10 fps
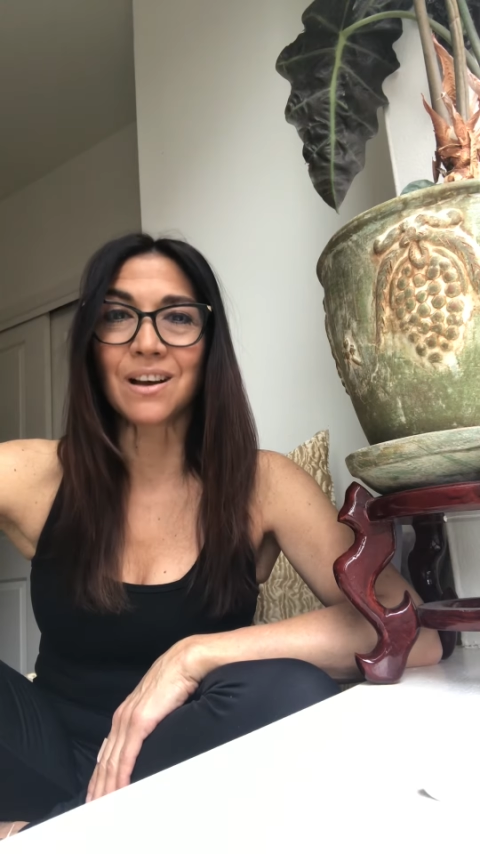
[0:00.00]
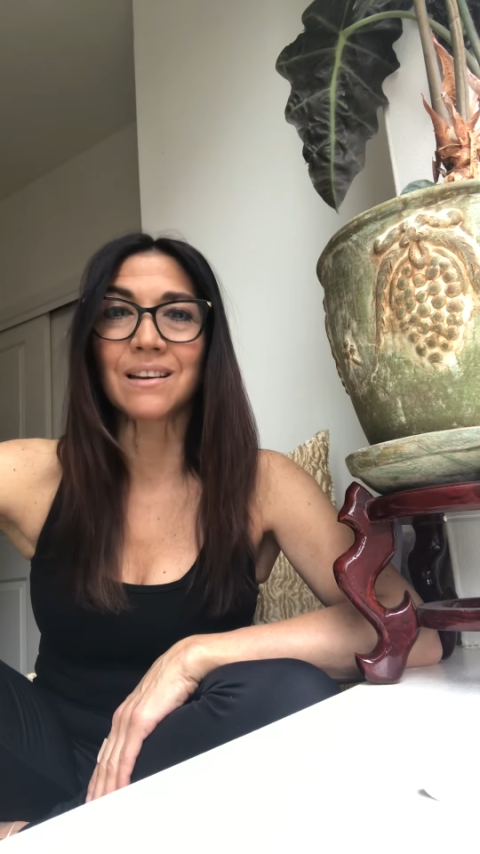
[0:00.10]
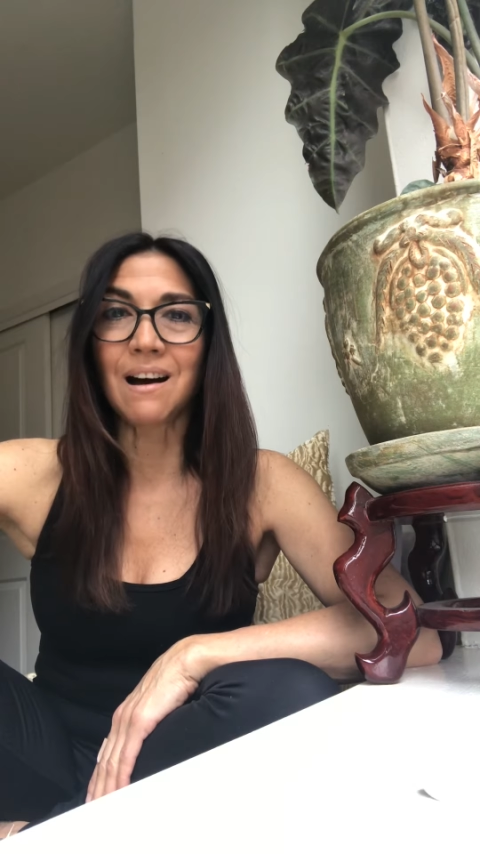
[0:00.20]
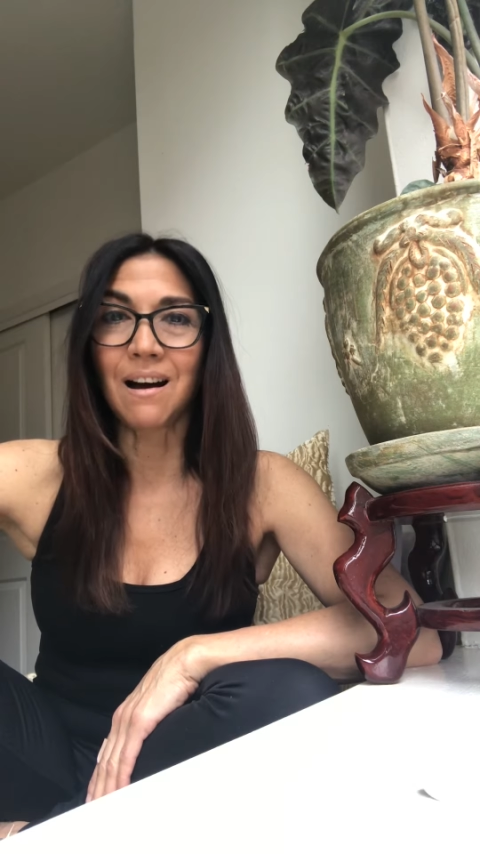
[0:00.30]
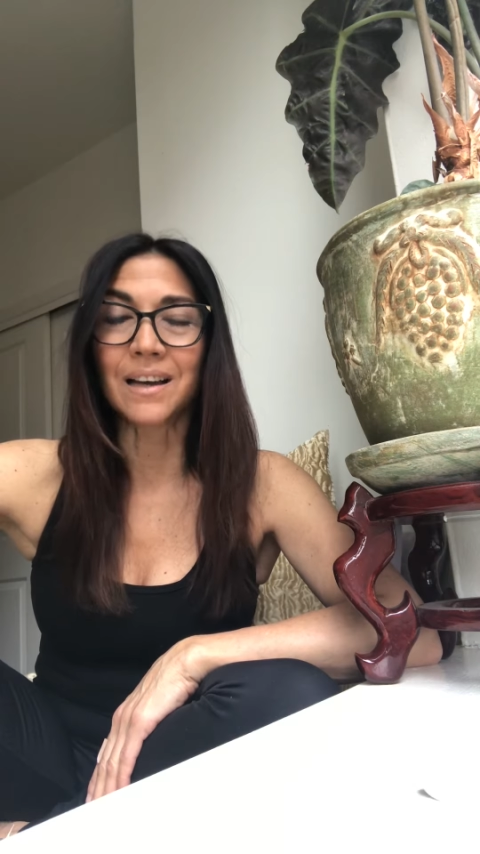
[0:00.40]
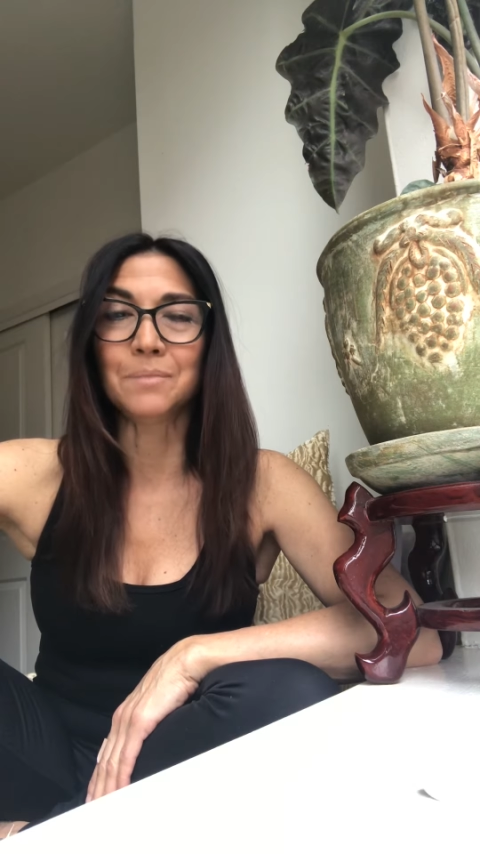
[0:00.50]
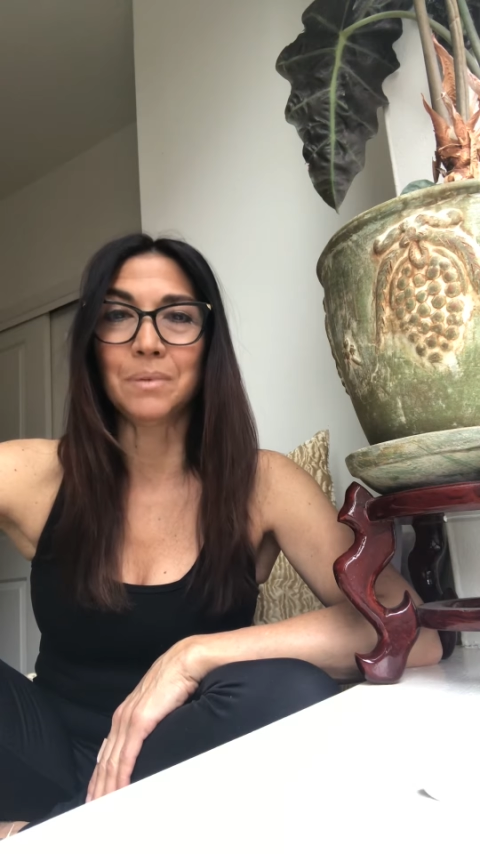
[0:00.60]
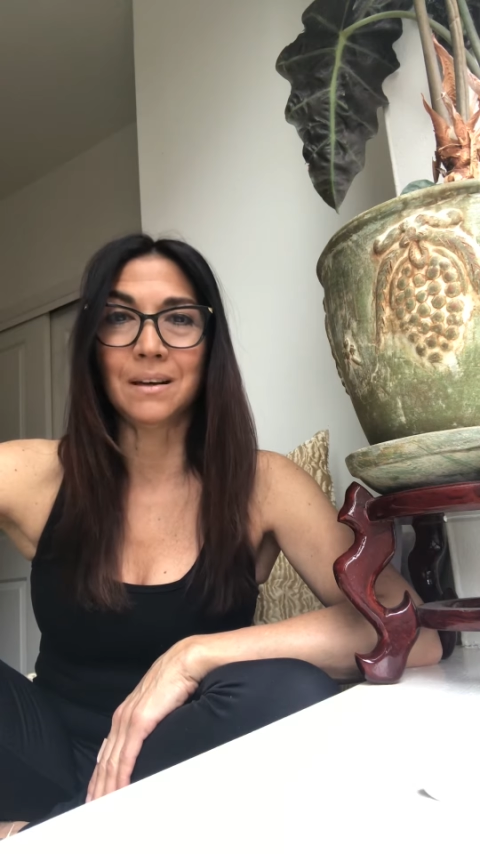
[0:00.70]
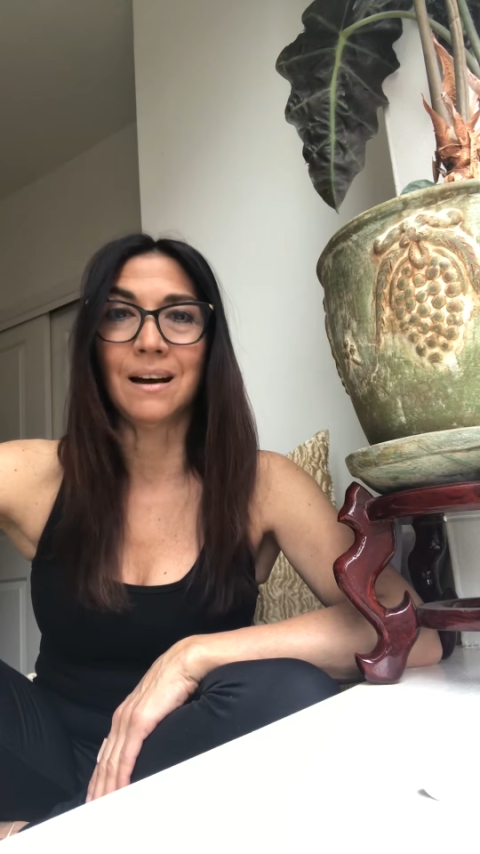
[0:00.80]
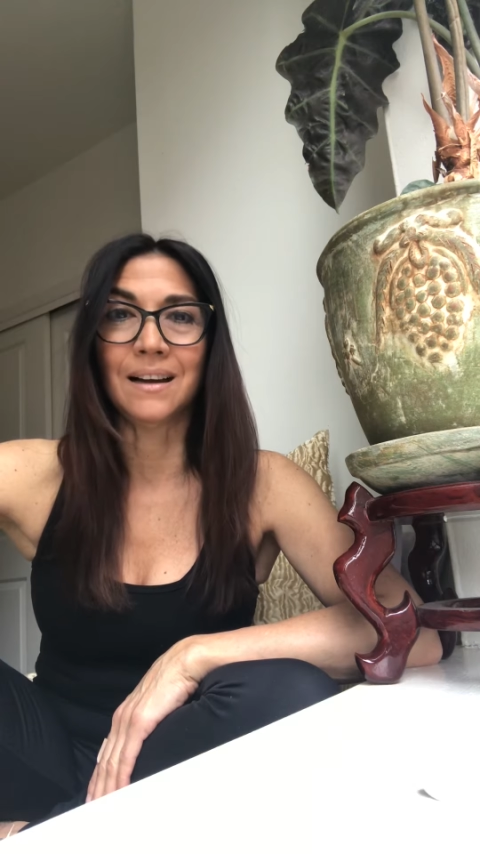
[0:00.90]
not hide
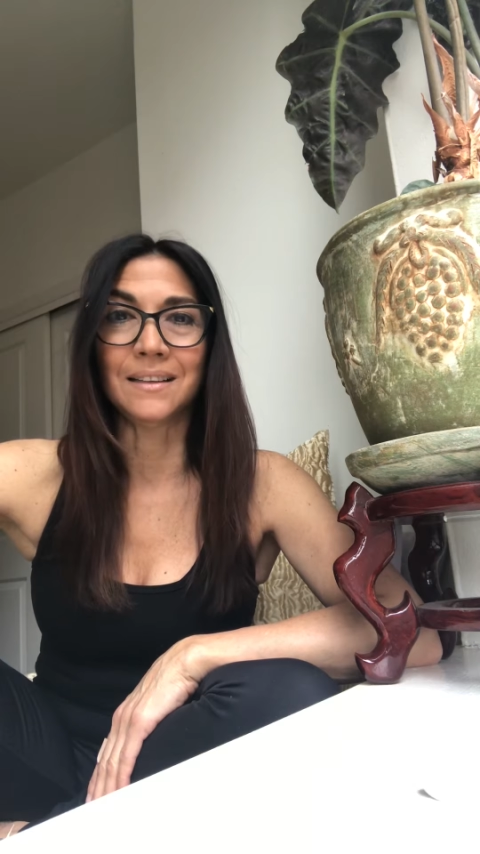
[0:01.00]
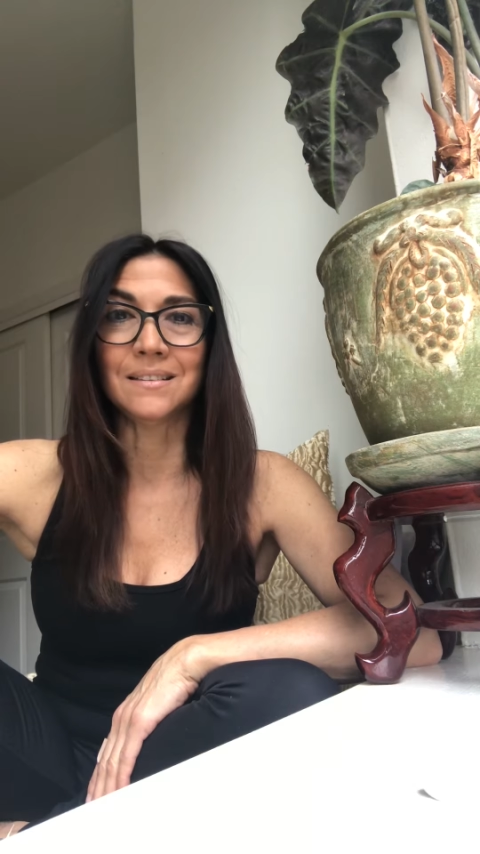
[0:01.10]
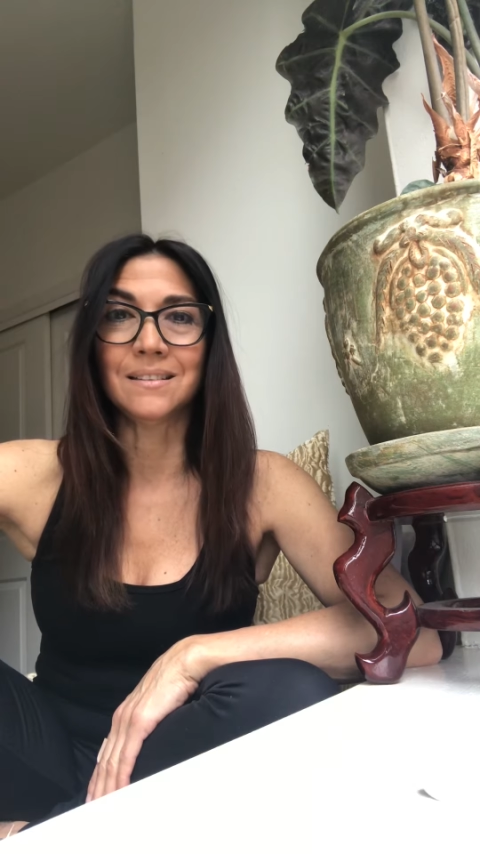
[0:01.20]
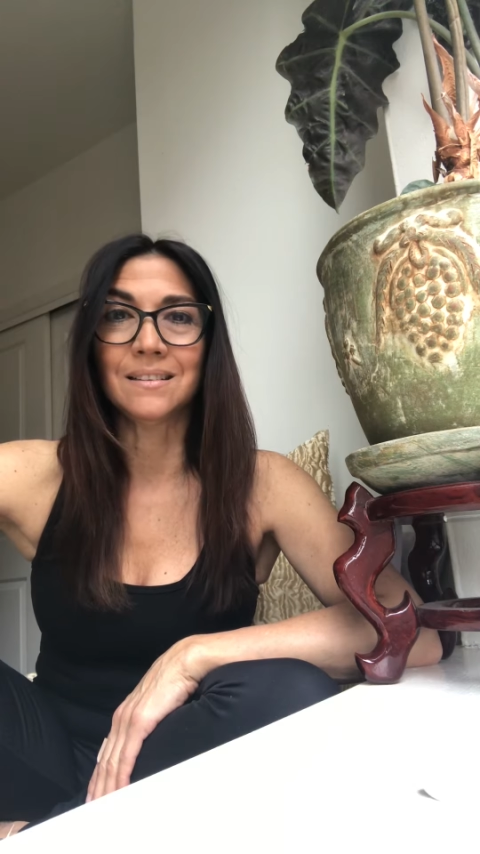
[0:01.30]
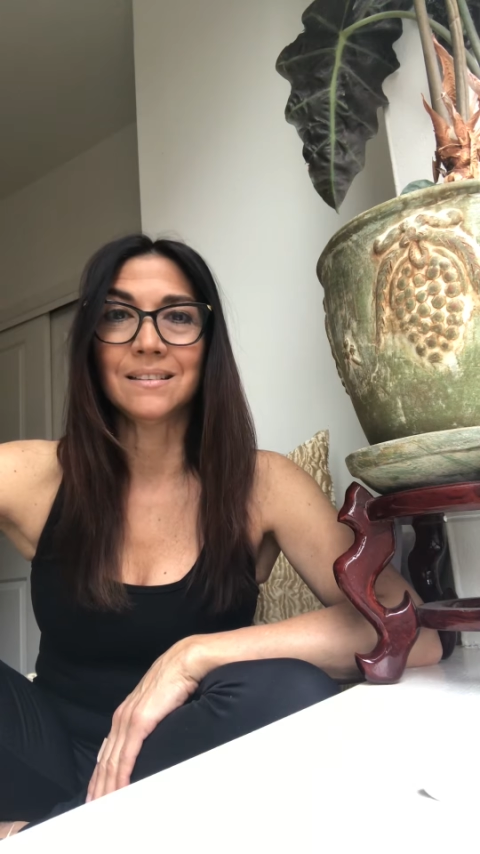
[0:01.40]
behind